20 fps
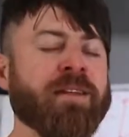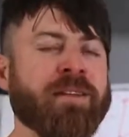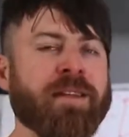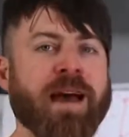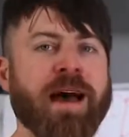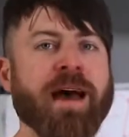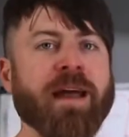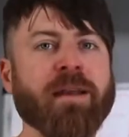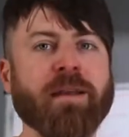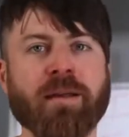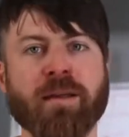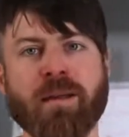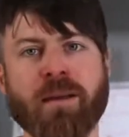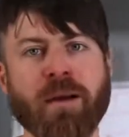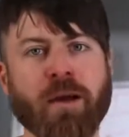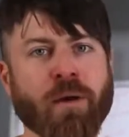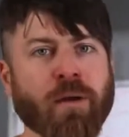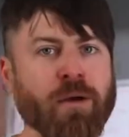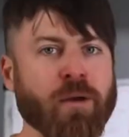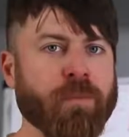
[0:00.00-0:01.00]
that,
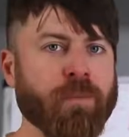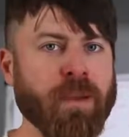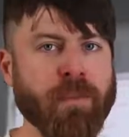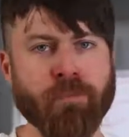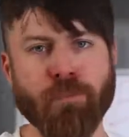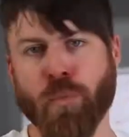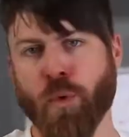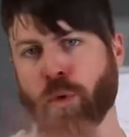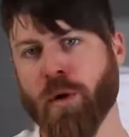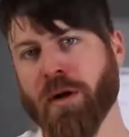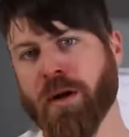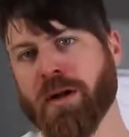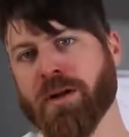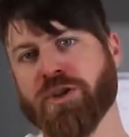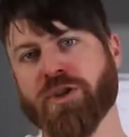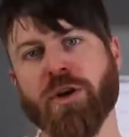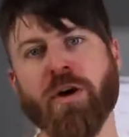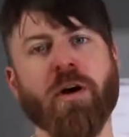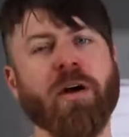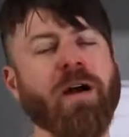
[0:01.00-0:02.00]
it could be
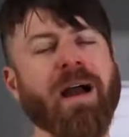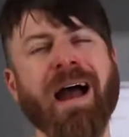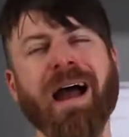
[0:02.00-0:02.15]
mortgage, car,